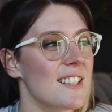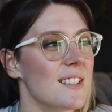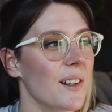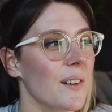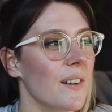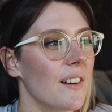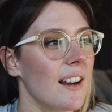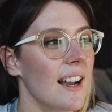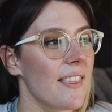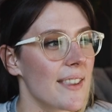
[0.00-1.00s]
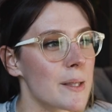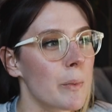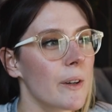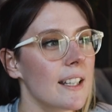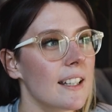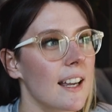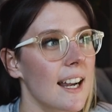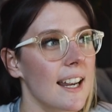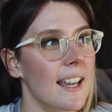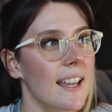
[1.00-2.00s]
So at this point,
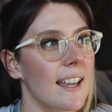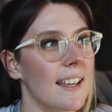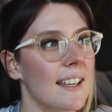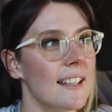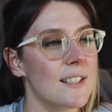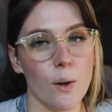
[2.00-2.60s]
I